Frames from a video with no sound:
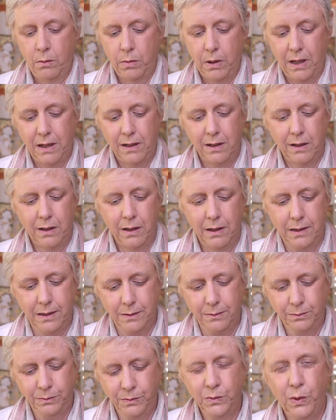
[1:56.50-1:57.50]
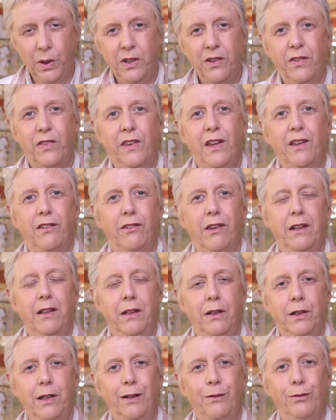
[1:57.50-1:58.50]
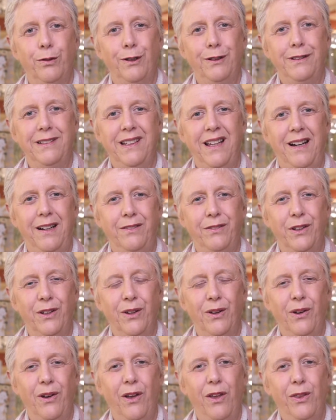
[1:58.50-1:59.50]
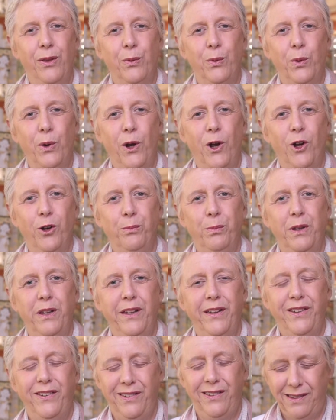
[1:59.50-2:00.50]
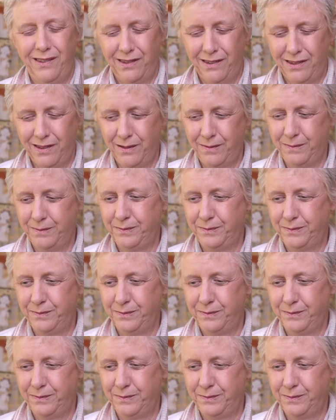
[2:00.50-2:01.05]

But what is it they say? Looking for love in all the wrong places.